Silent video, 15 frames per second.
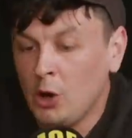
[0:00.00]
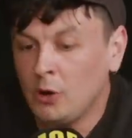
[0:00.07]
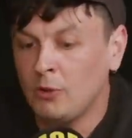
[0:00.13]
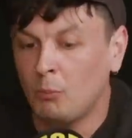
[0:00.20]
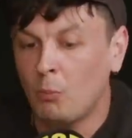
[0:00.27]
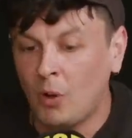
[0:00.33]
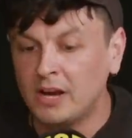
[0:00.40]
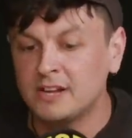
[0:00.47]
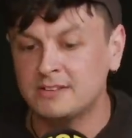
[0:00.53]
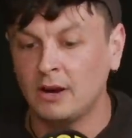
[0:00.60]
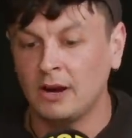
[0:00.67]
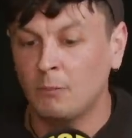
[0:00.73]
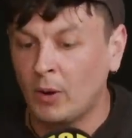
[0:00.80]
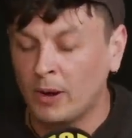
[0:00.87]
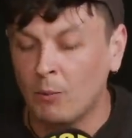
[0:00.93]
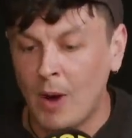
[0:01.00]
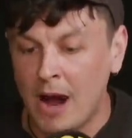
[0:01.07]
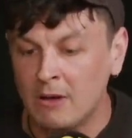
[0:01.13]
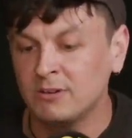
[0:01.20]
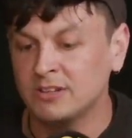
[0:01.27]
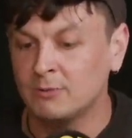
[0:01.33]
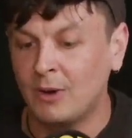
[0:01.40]
who, what is going, like,
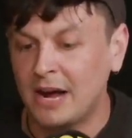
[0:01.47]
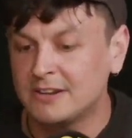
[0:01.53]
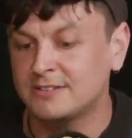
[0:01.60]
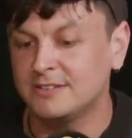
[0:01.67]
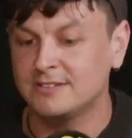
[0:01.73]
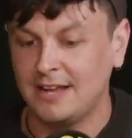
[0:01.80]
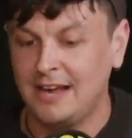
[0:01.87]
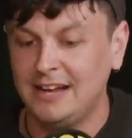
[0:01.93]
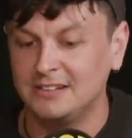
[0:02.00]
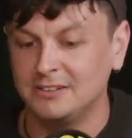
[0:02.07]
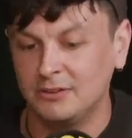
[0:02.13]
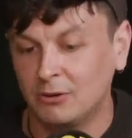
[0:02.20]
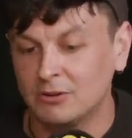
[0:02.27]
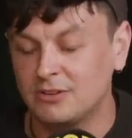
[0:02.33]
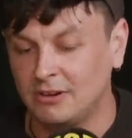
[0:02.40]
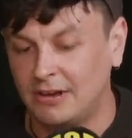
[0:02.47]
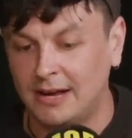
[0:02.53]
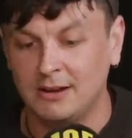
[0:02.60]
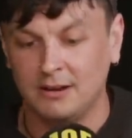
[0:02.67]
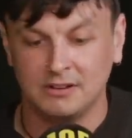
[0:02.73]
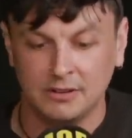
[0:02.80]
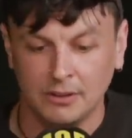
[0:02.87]
where, where does this end? Not to
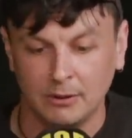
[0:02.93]
like, you